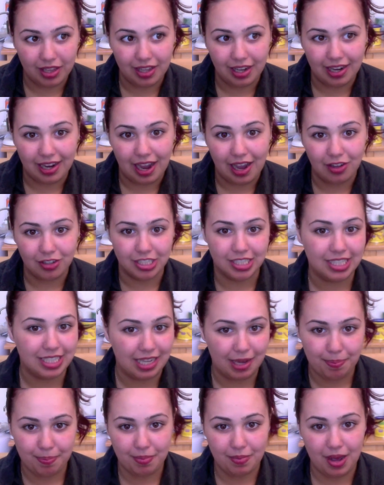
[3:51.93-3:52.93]
Like I'll
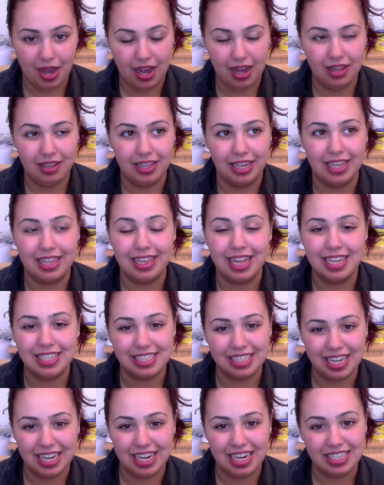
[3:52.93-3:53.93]
skip, like last
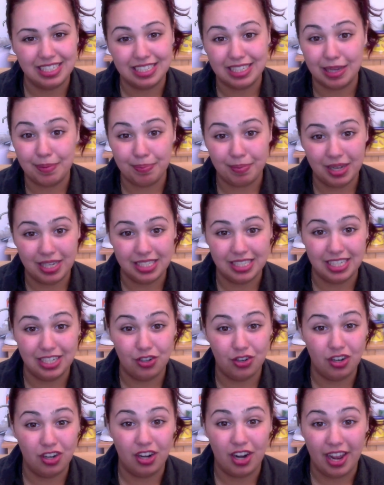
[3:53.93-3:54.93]
night I skipped my
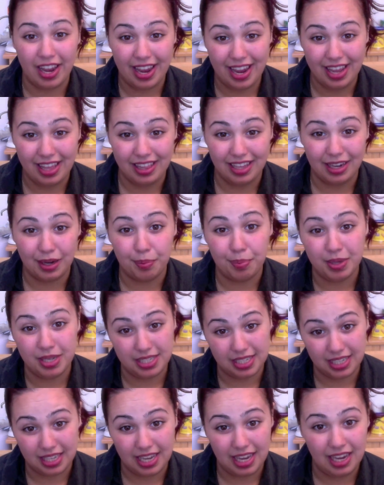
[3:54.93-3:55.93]
dinner and I ate like a
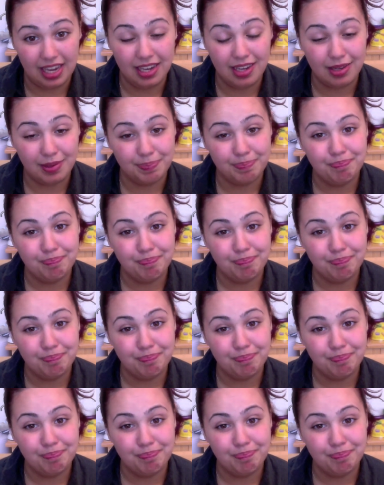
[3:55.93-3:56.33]
piece of cake.